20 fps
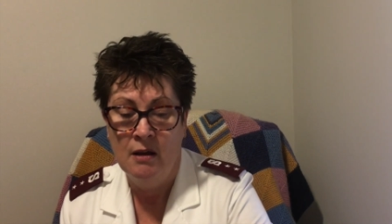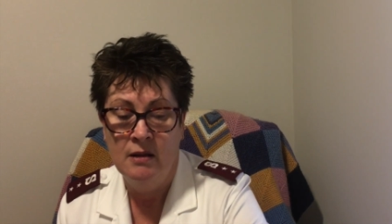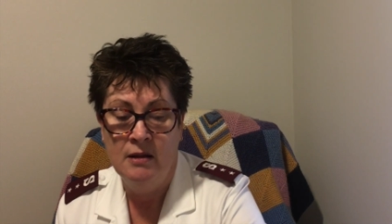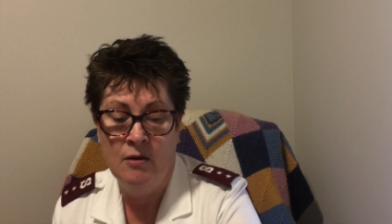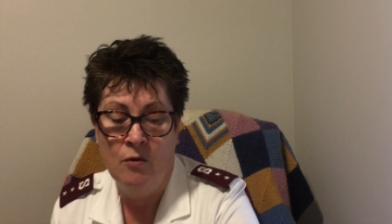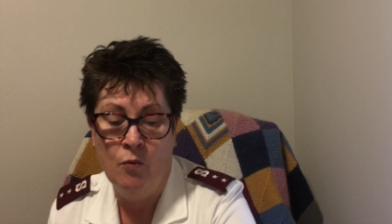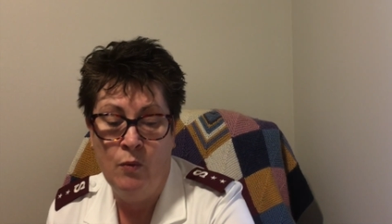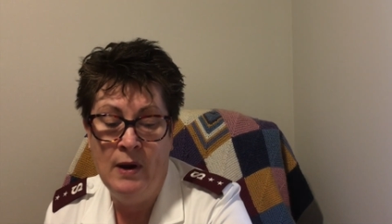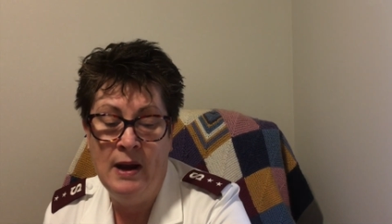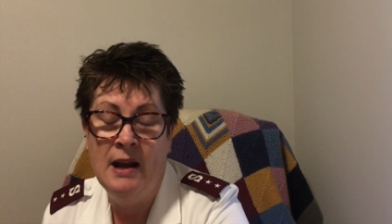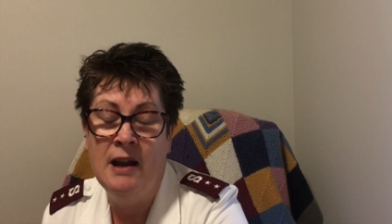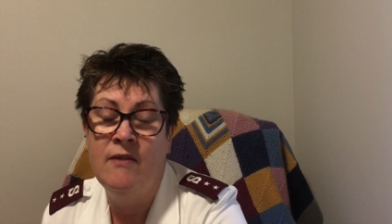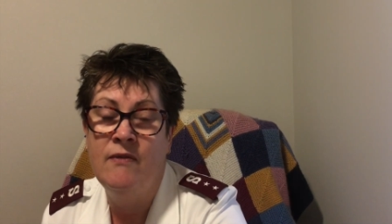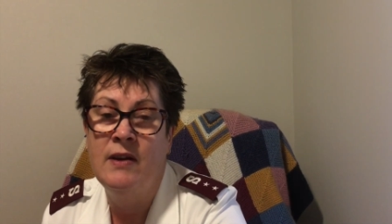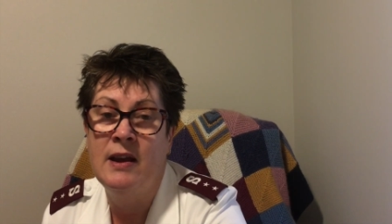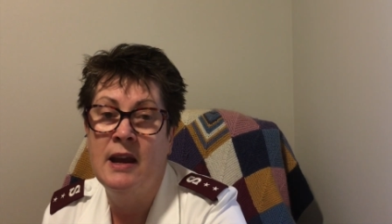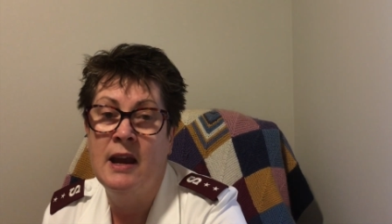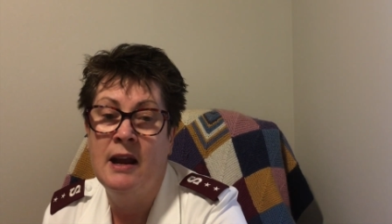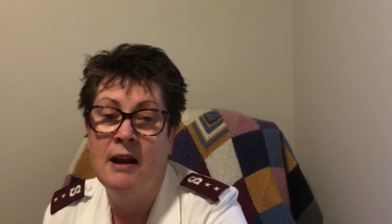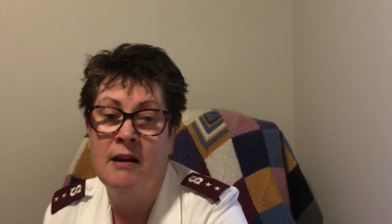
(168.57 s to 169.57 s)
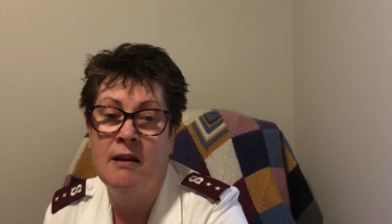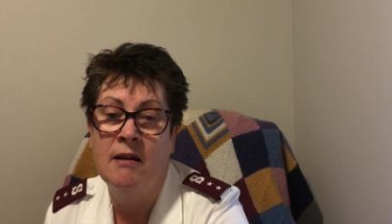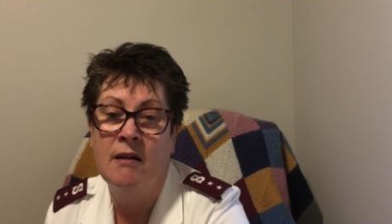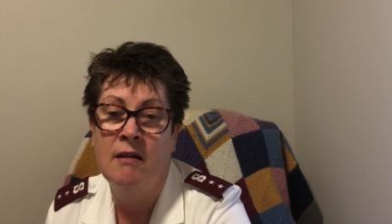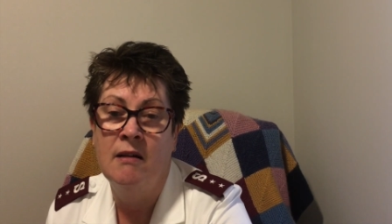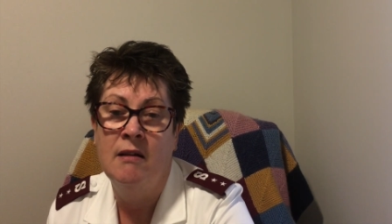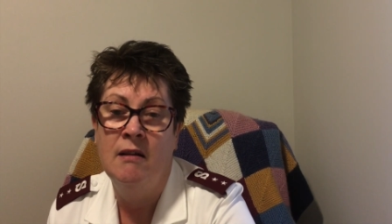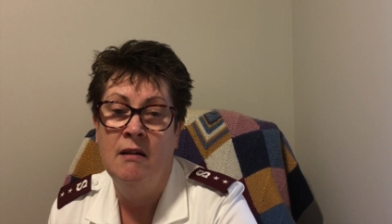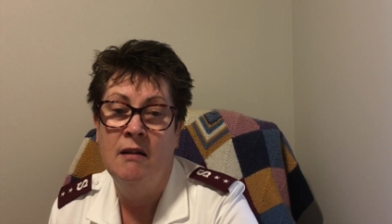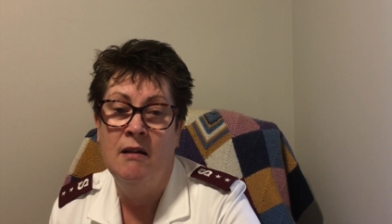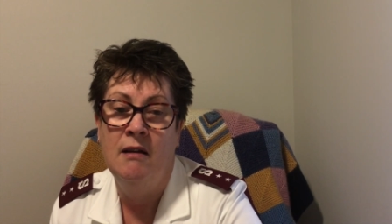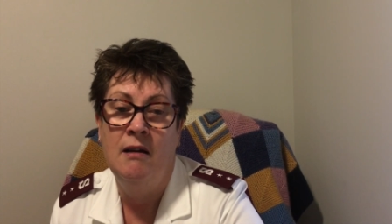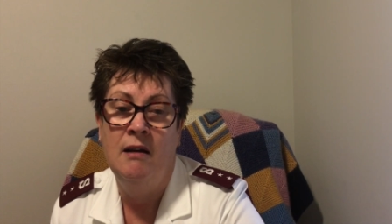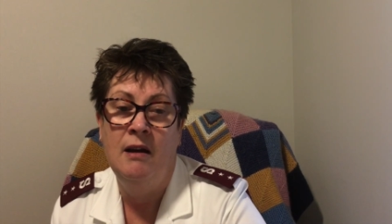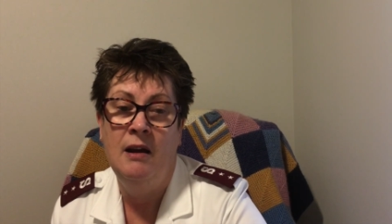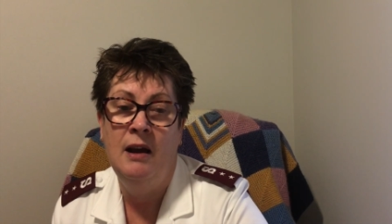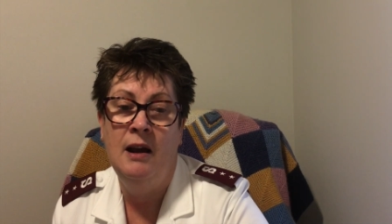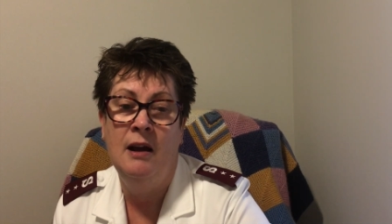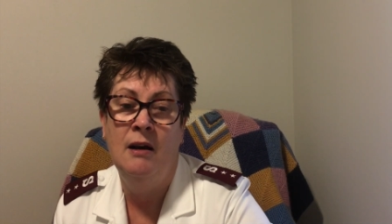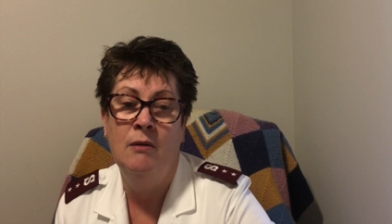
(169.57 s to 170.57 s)
that we're living in?
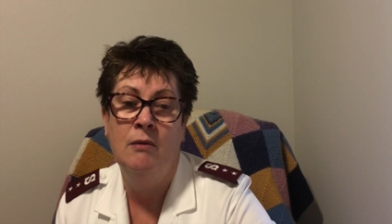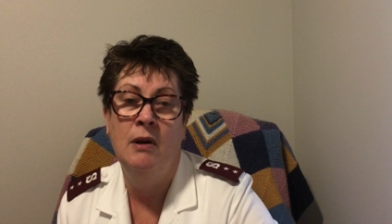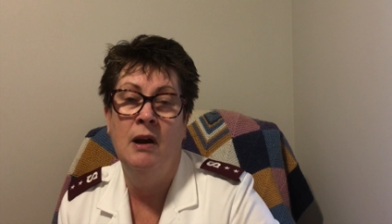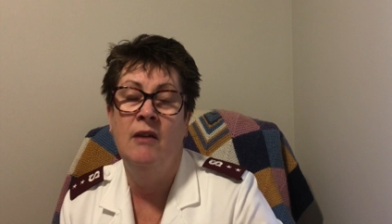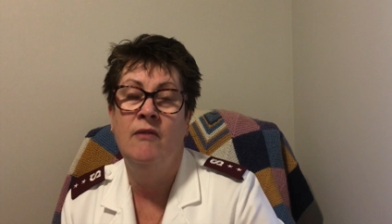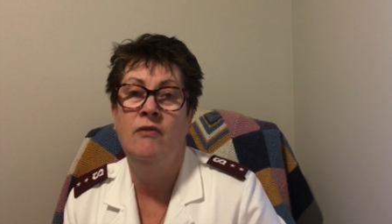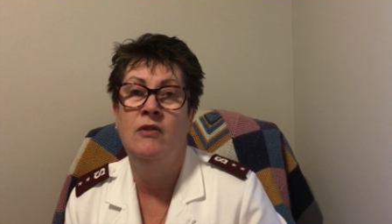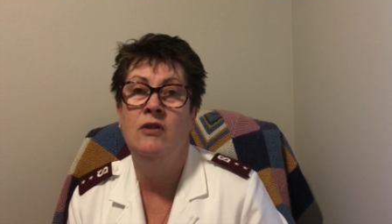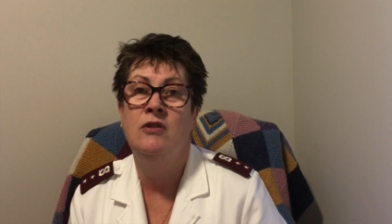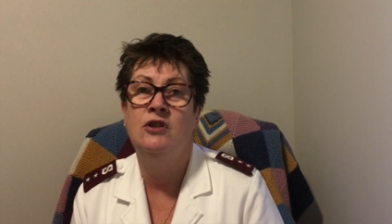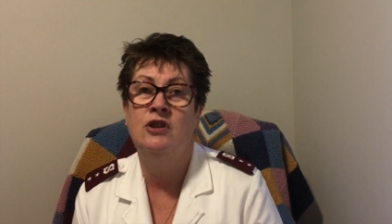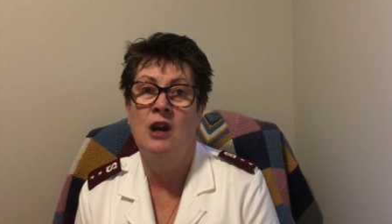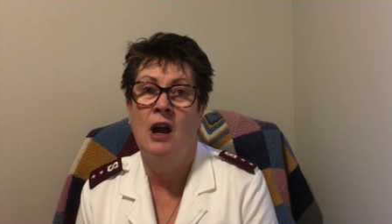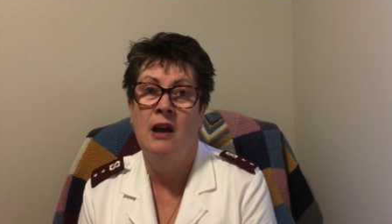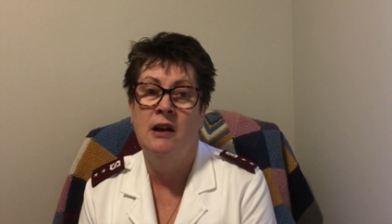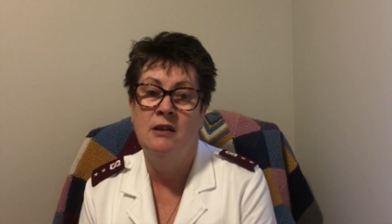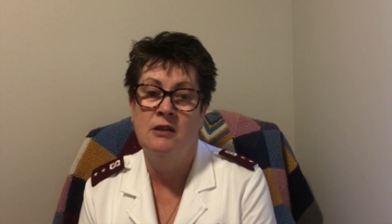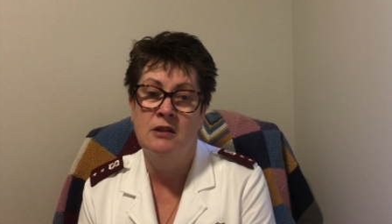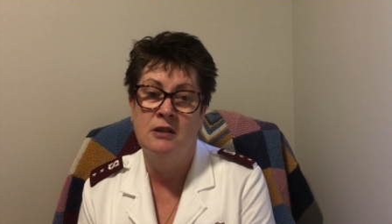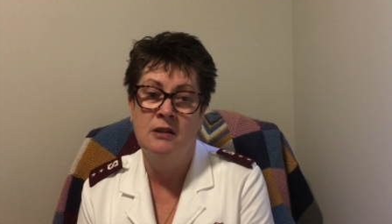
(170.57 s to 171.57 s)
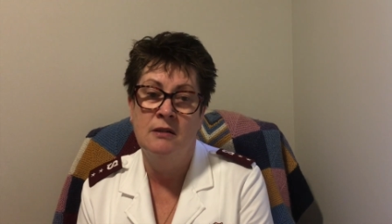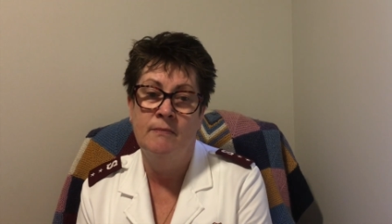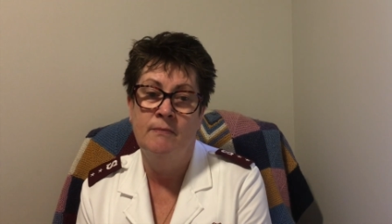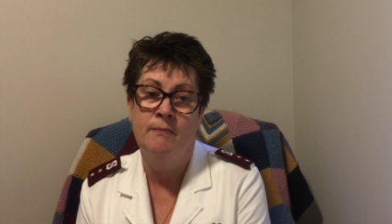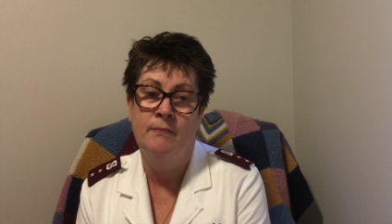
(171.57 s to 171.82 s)
How have you changed?